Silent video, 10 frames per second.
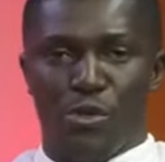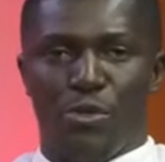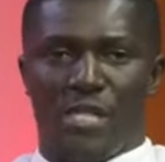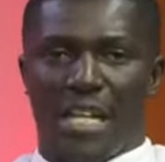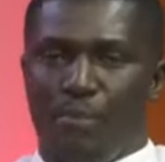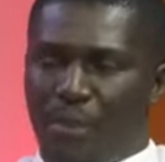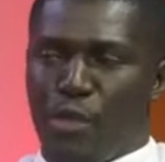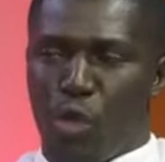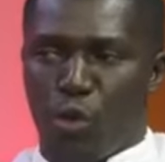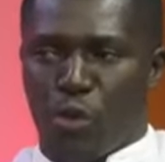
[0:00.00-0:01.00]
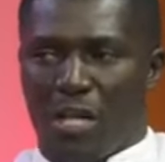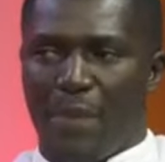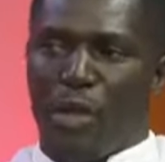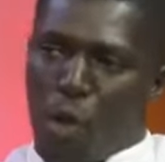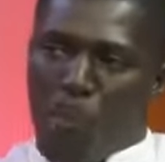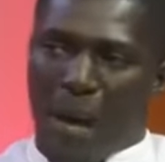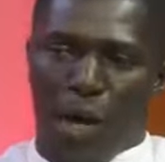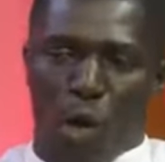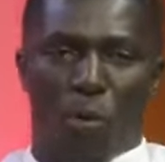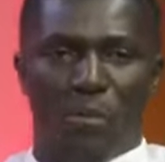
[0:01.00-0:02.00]
You say, please hold on, let me go
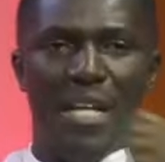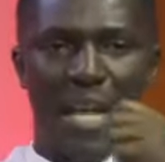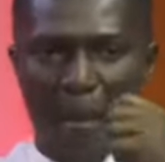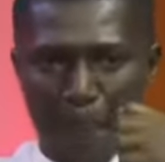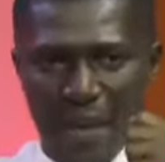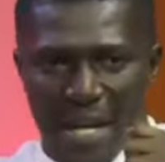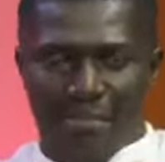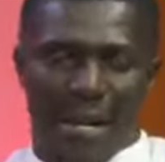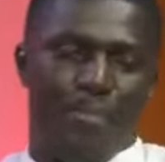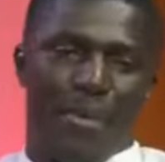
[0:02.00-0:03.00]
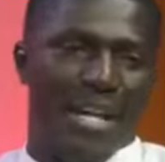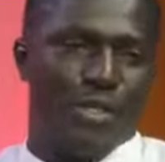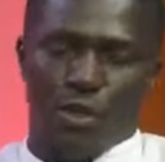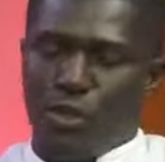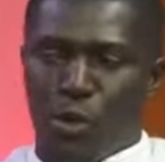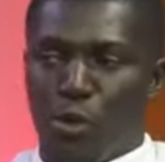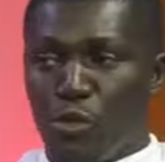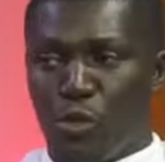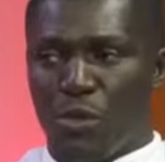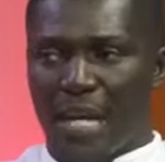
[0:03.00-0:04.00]
back home and pick my prayer shawl. You
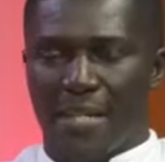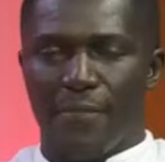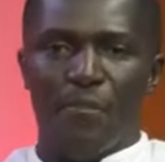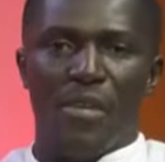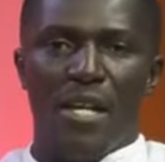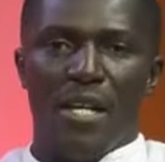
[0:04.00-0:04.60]
won't do that. Yeah.